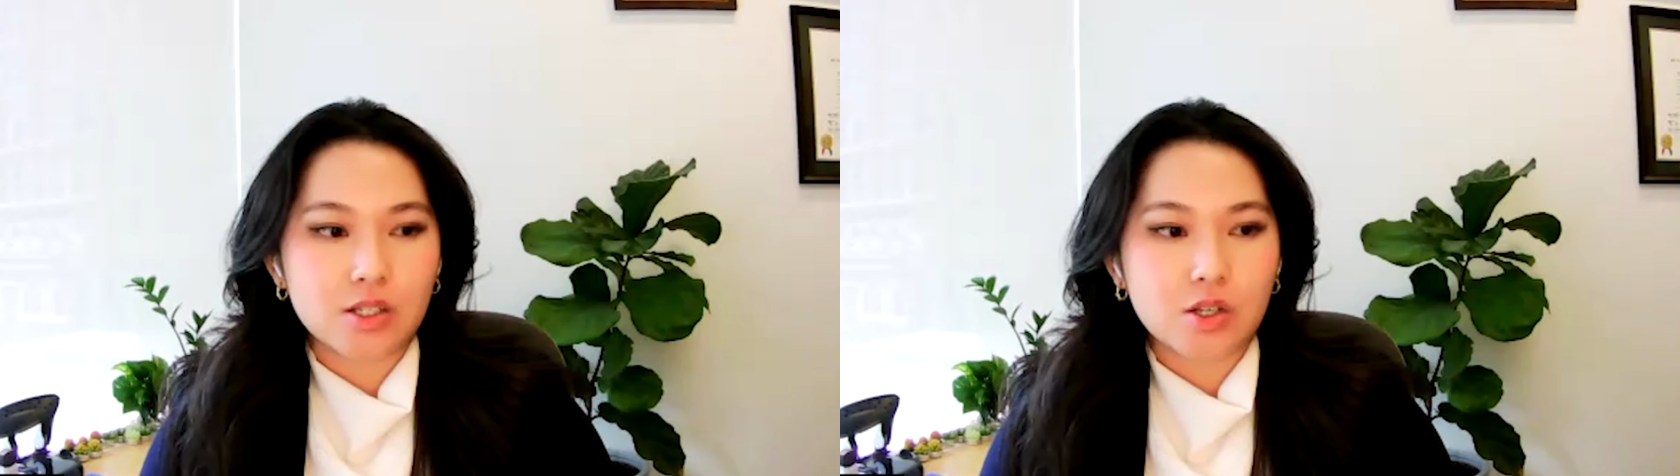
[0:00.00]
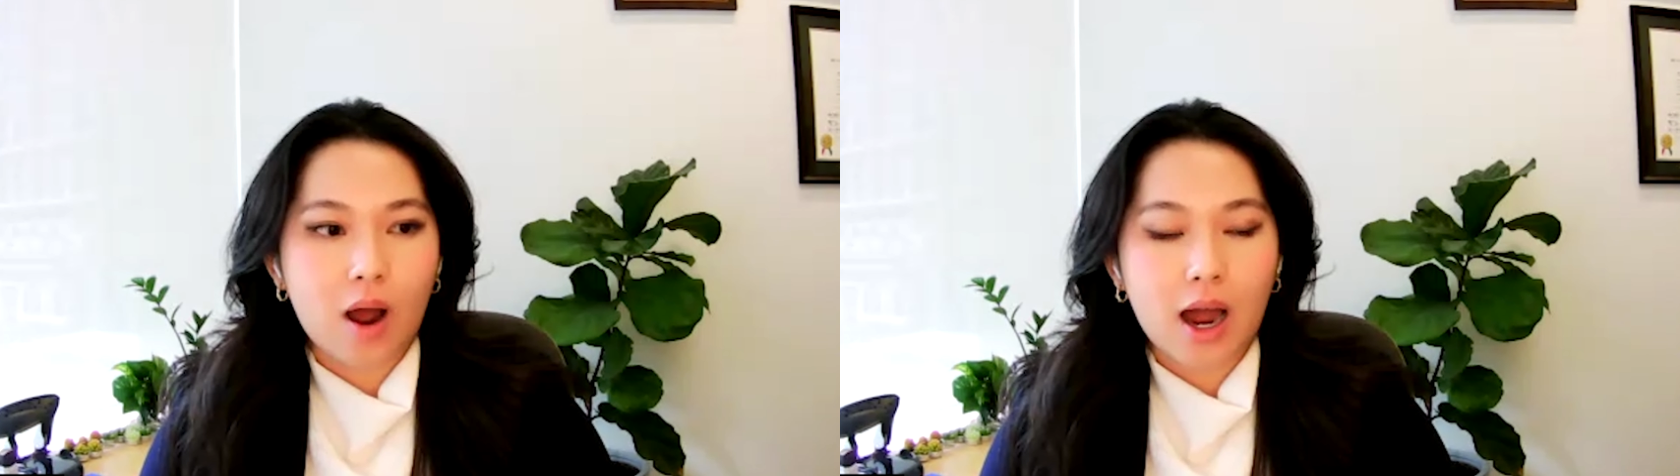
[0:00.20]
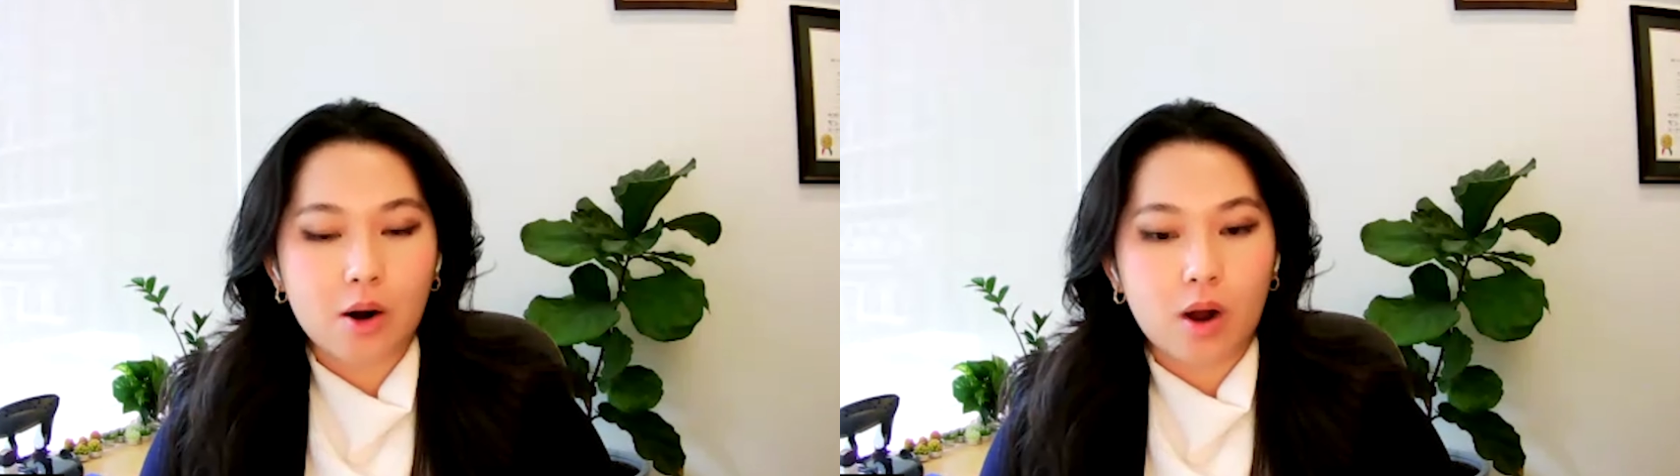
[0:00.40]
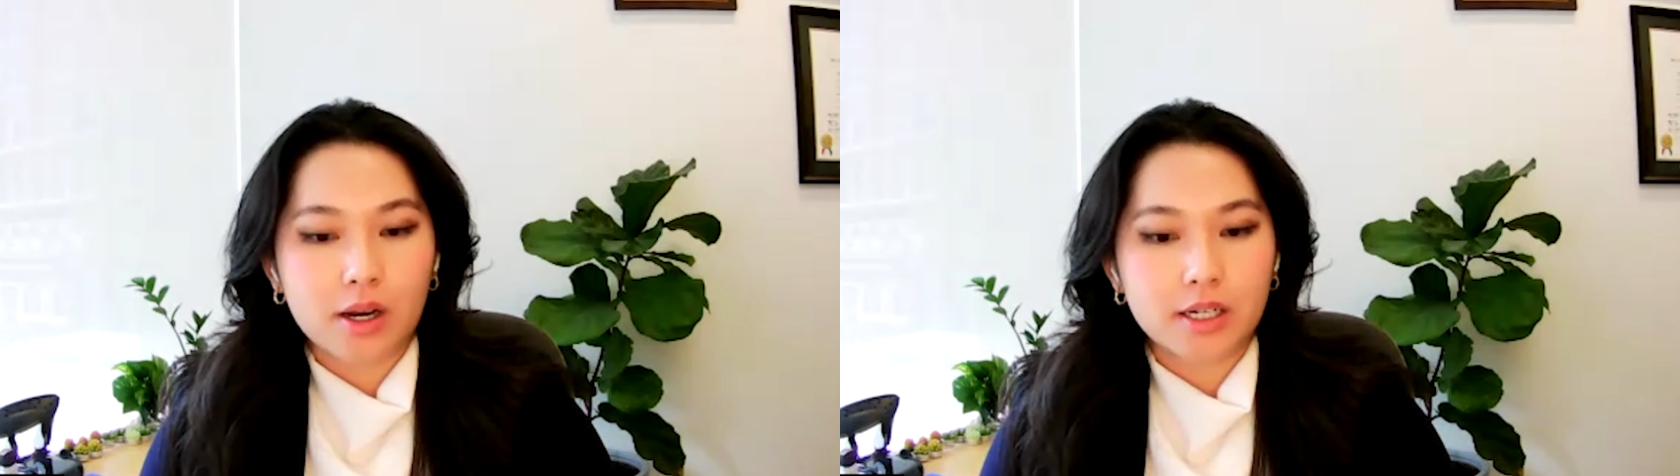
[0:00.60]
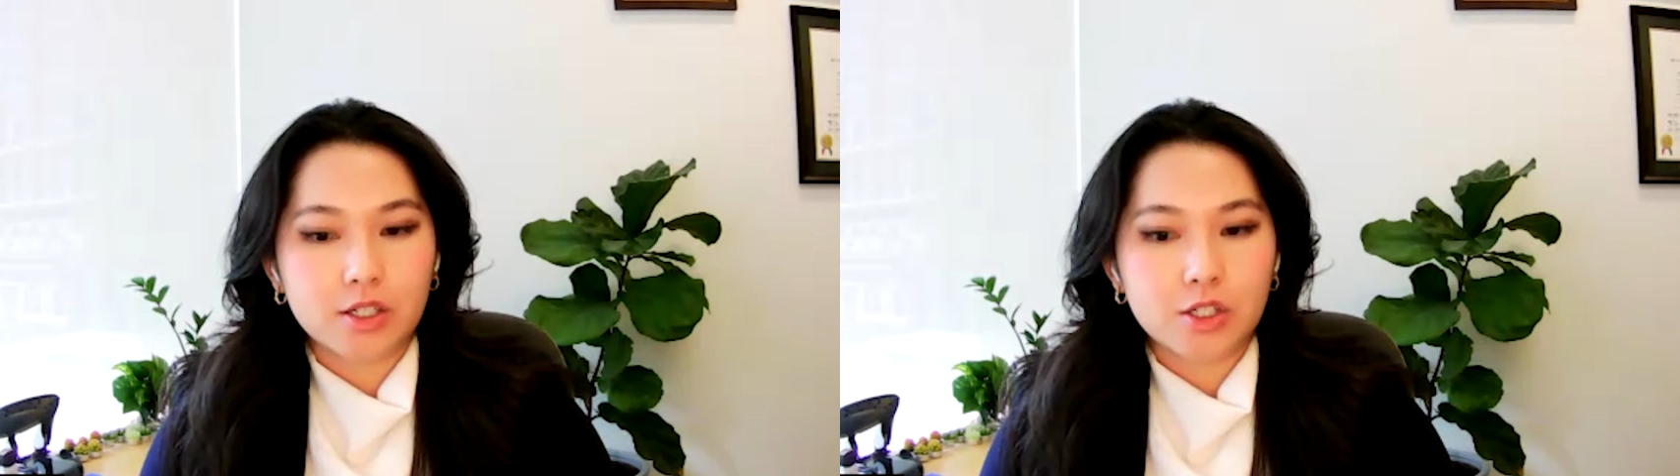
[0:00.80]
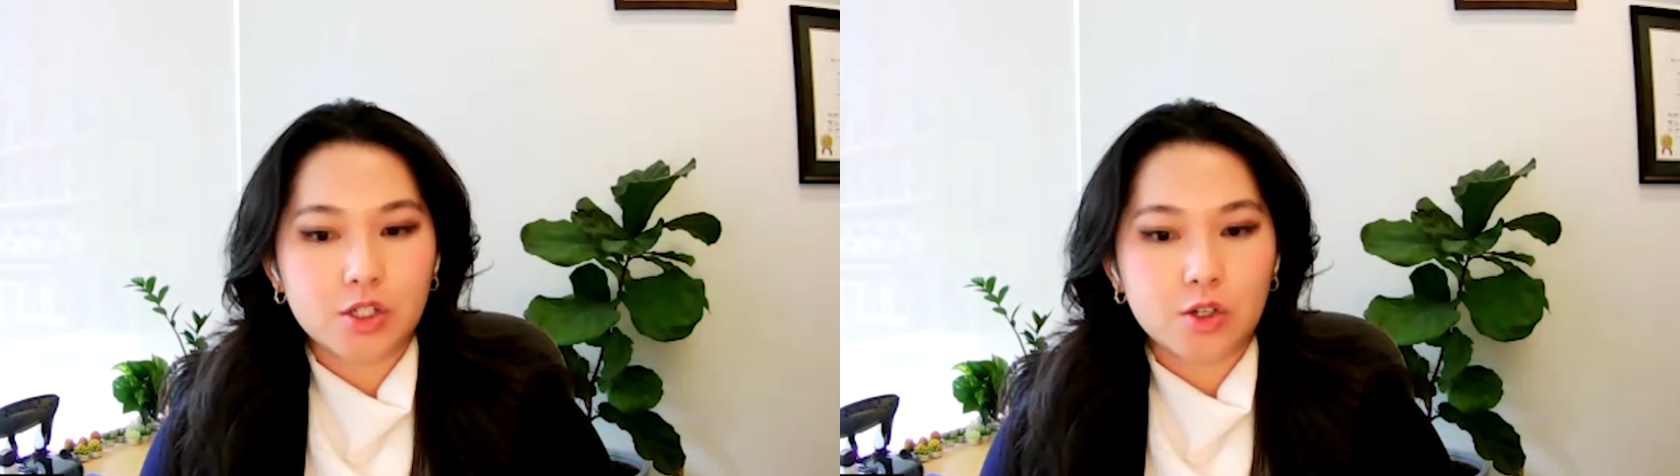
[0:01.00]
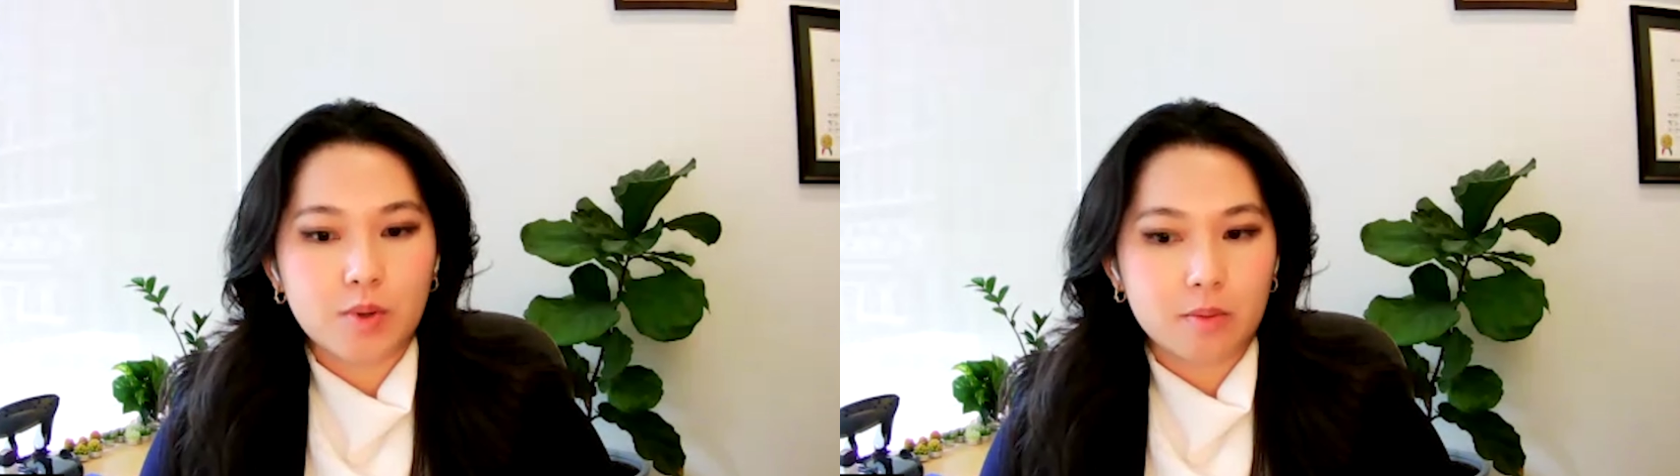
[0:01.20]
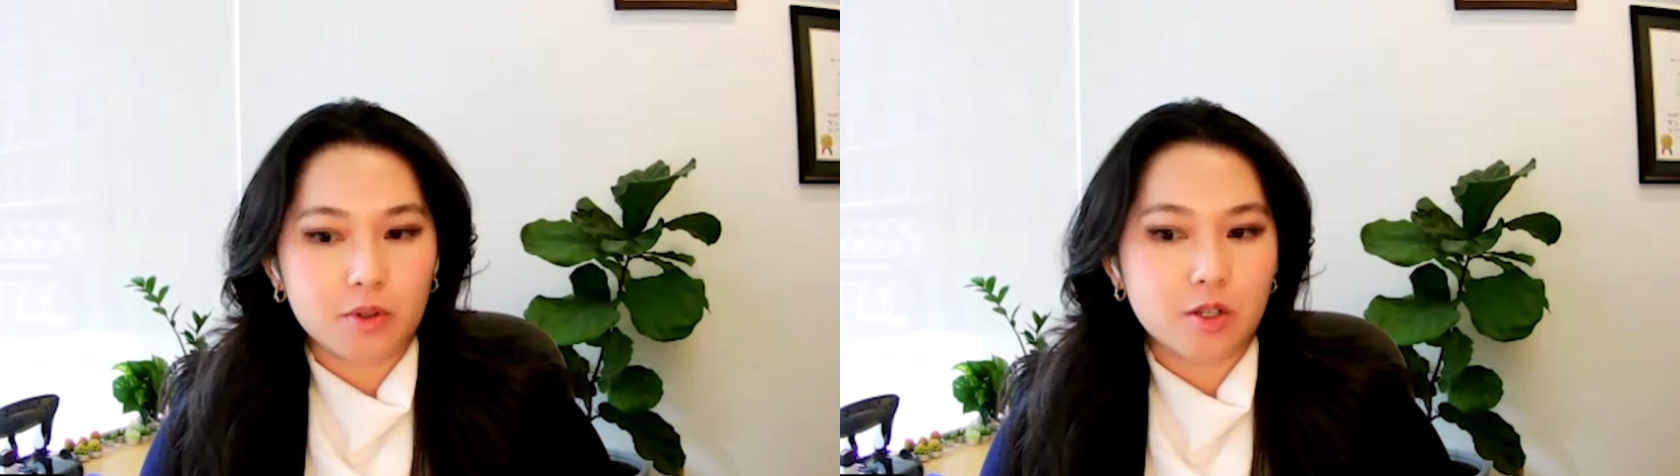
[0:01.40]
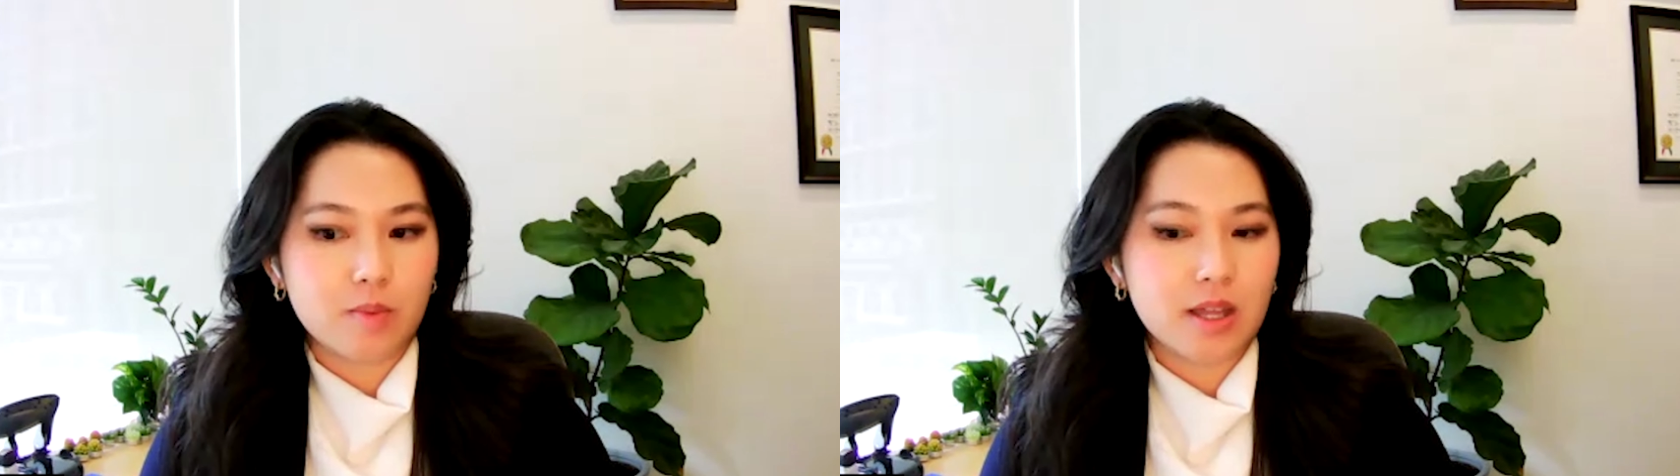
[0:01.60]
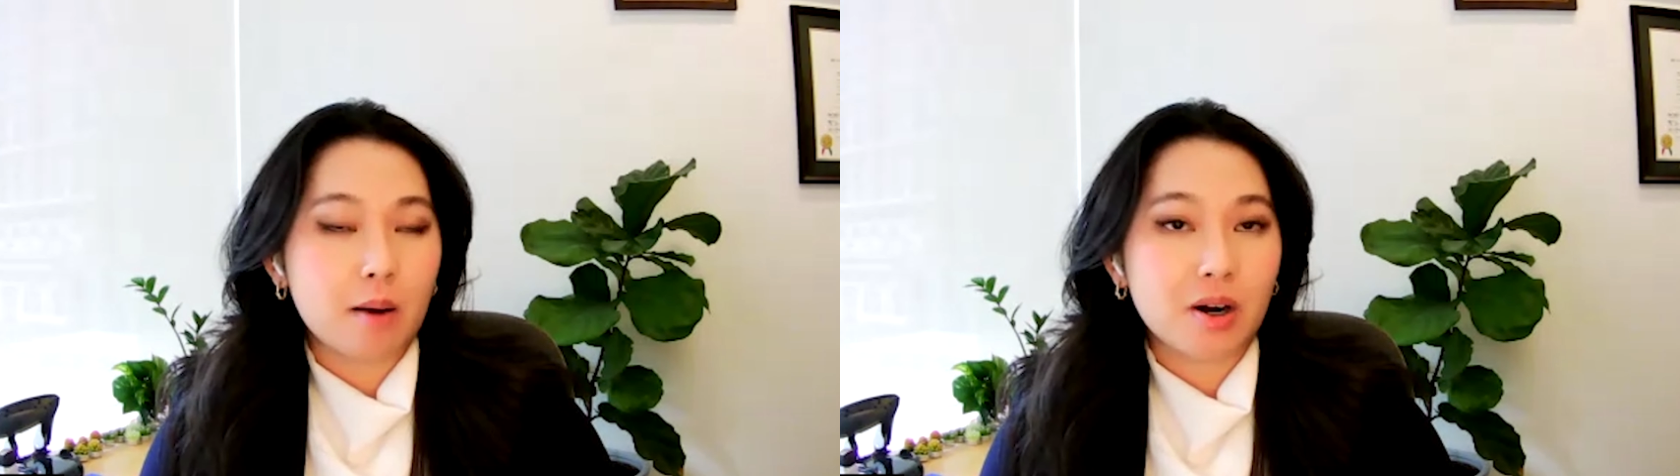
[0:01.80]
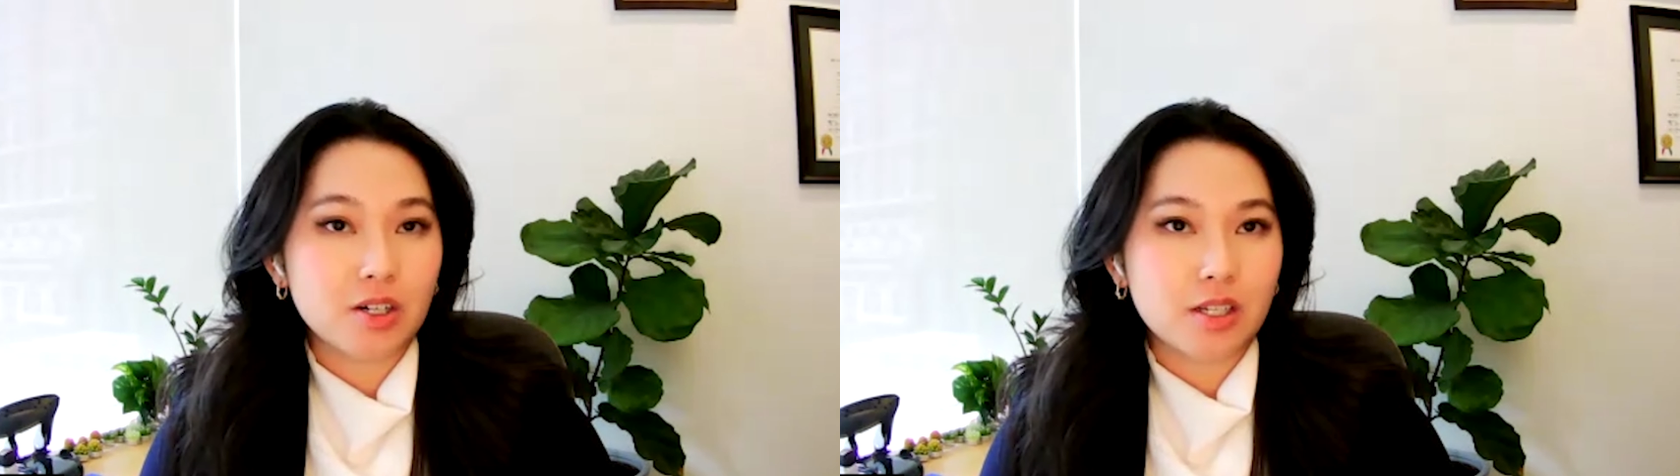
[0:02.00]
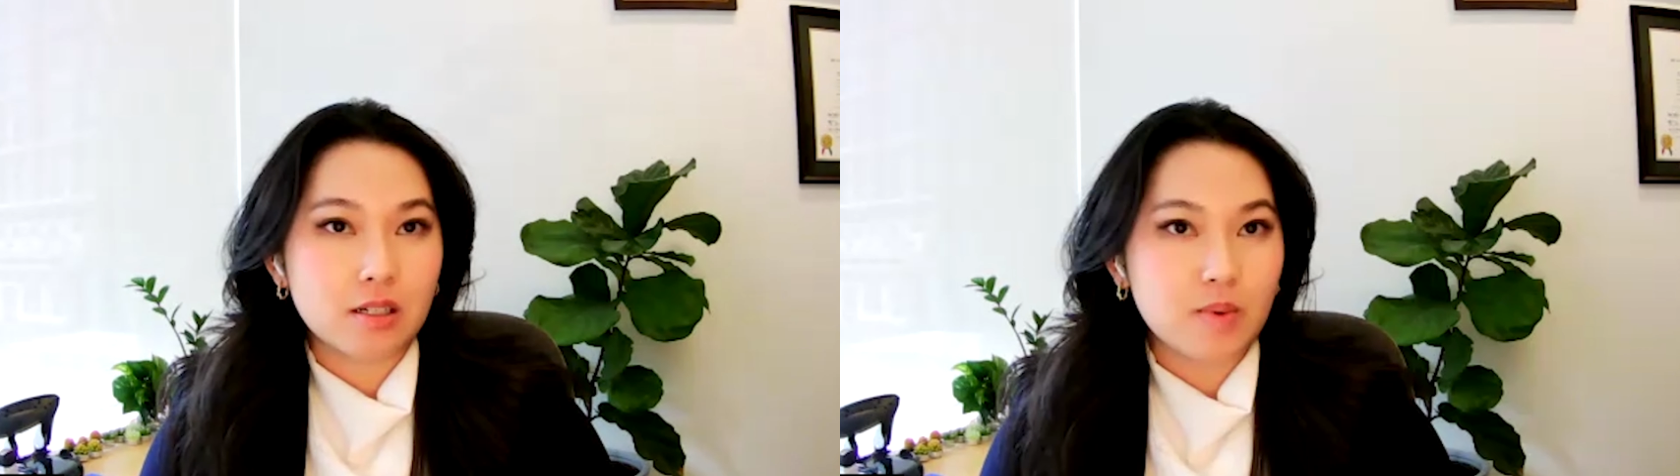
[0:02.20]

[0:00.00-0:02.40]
And so I wanted to be able to be that person,